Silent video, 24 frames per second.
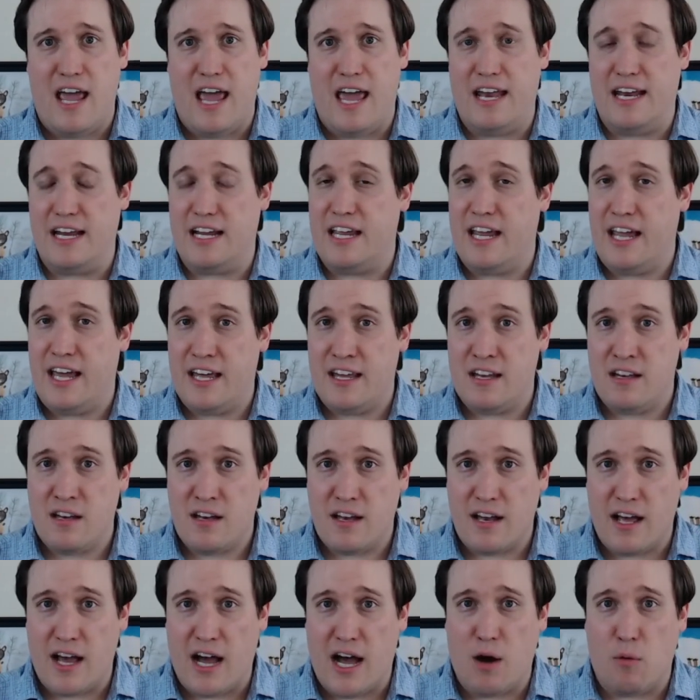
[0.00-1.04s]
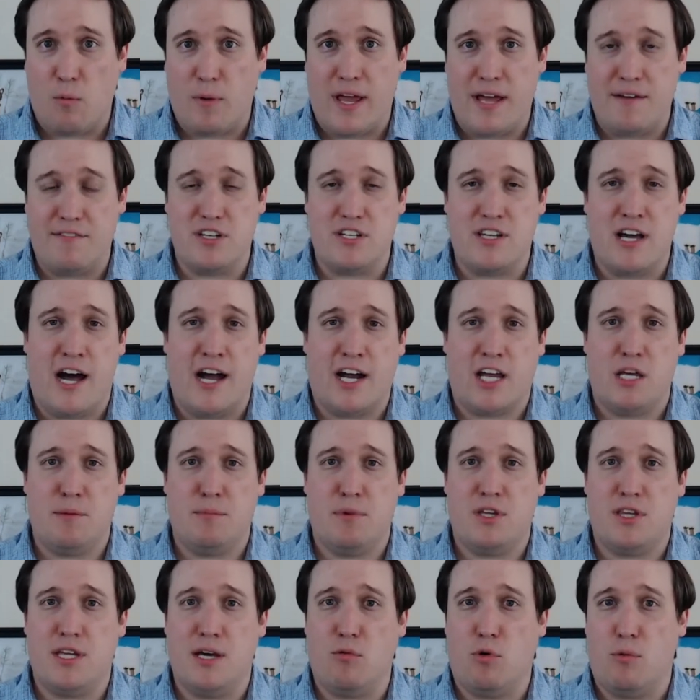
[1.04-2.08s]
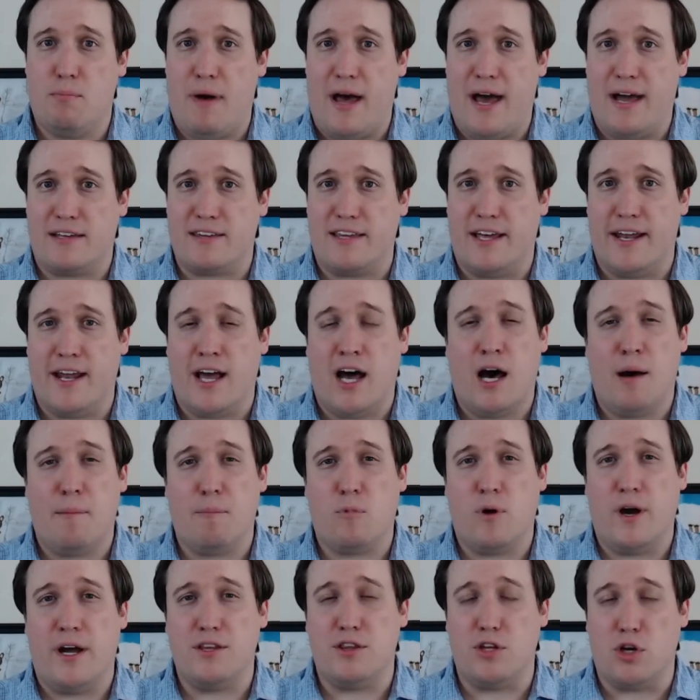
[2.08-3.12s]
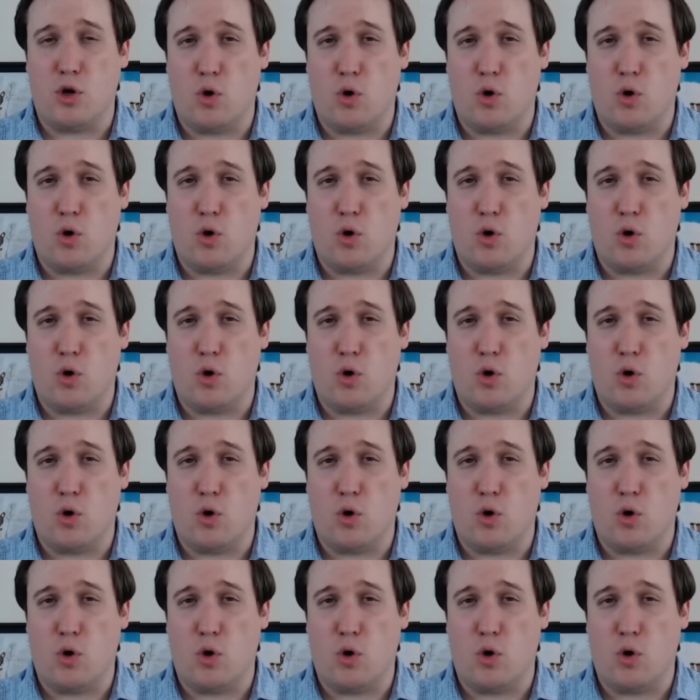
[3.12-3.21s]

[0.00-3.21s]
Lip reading: And again, we have a document that will back that up, right?